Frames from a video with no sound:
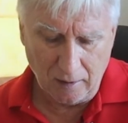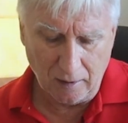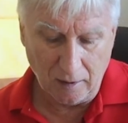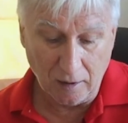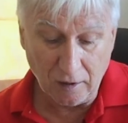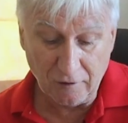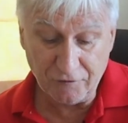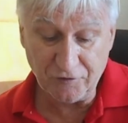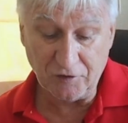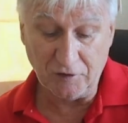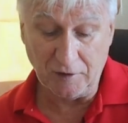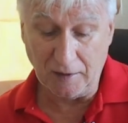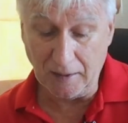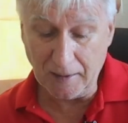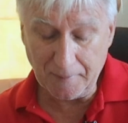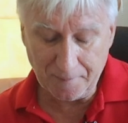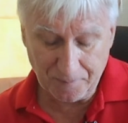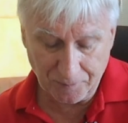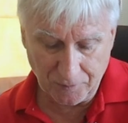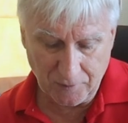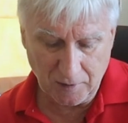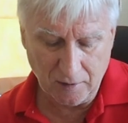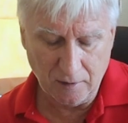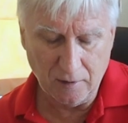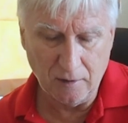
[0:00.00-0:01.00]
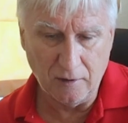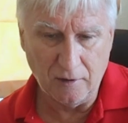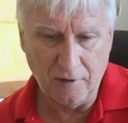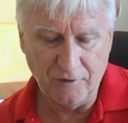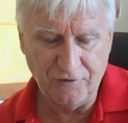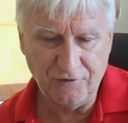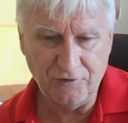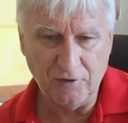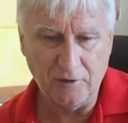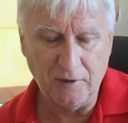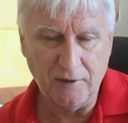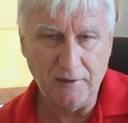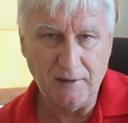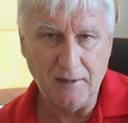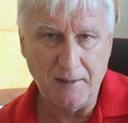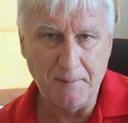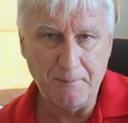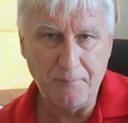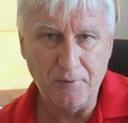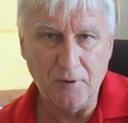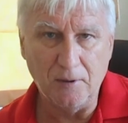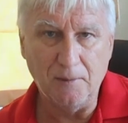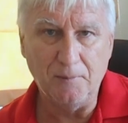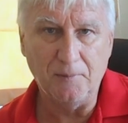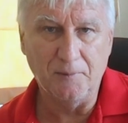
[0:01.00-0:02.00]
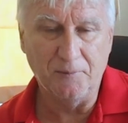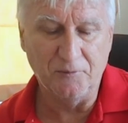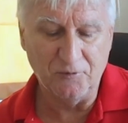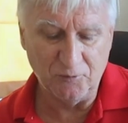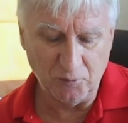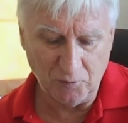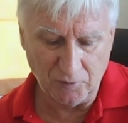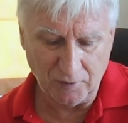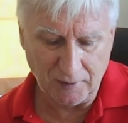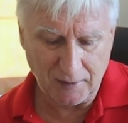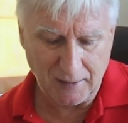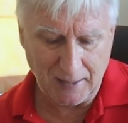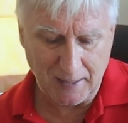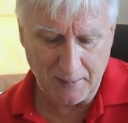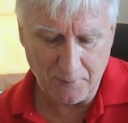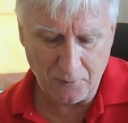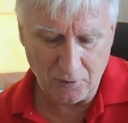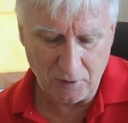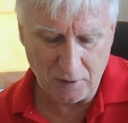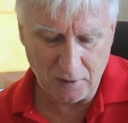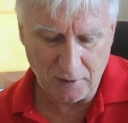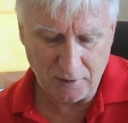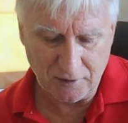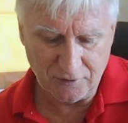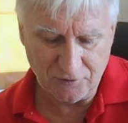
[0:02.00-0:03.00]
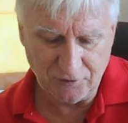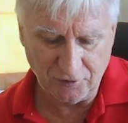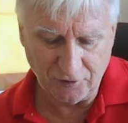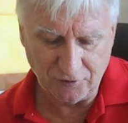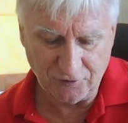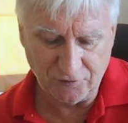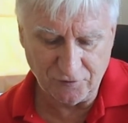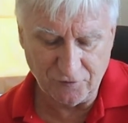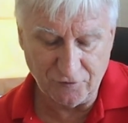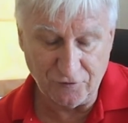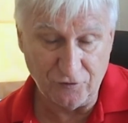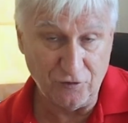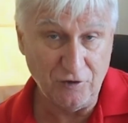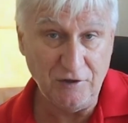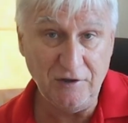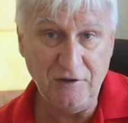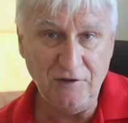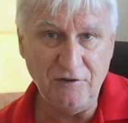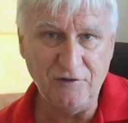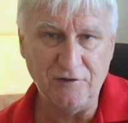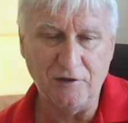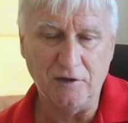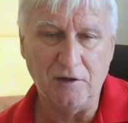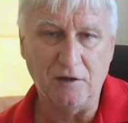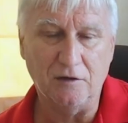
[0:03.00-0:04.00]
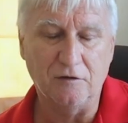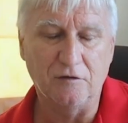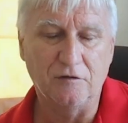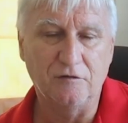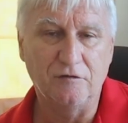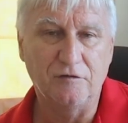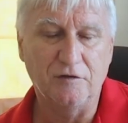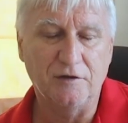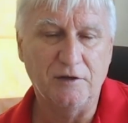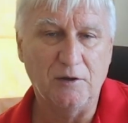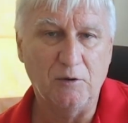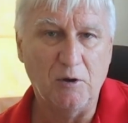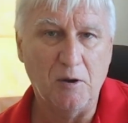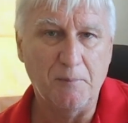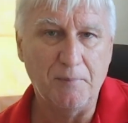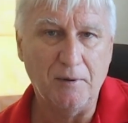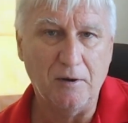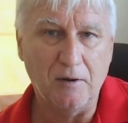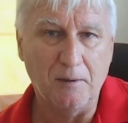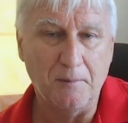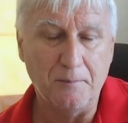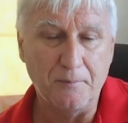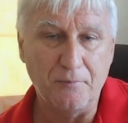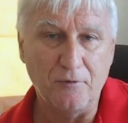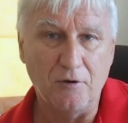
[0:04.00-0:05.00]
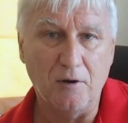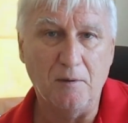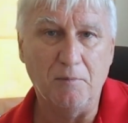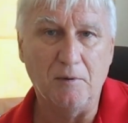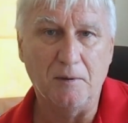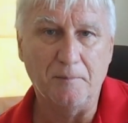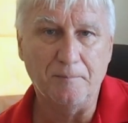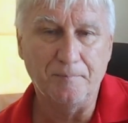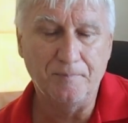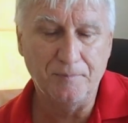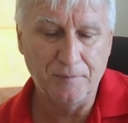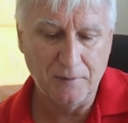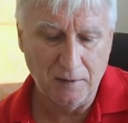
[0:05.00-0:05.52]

After that, I started getting problems with the camera just freezing for no apparent problem.